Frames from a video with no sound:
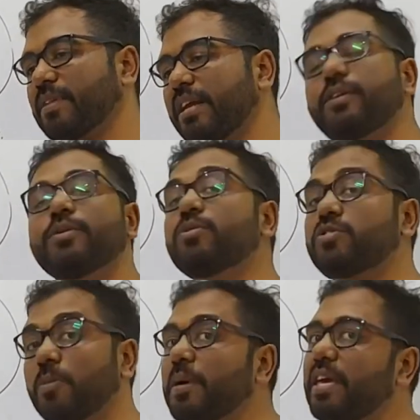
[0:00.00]
It
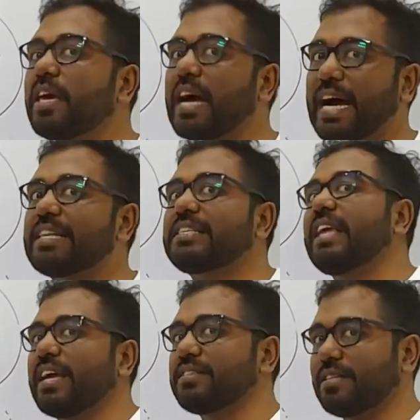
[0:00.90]
used to be at
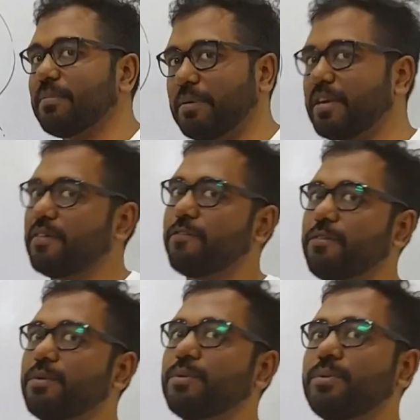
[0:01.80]
the NCP
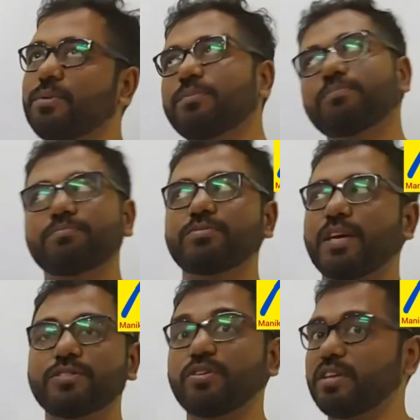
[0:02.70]
few
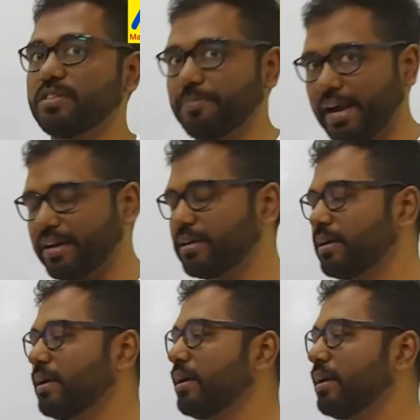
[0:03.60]
centuries back.